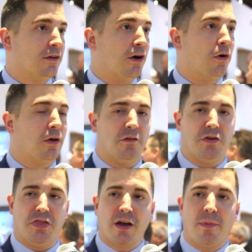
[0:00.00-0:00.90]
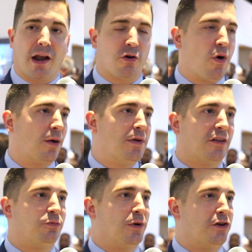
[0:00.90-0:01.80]
Now, if you think about it, quantum
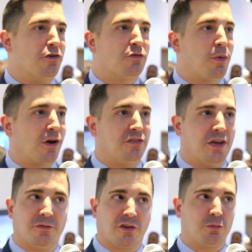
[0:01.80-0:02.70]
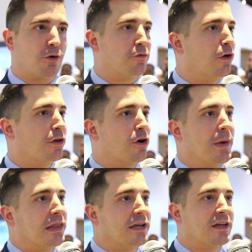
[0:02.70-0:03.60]
dot's been a huge part of Samsung's portfolio,
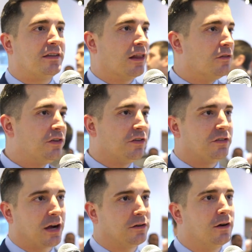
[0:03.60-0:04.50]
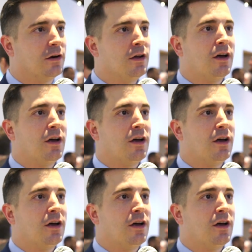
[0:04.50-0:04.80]
mainly in the television vision sector.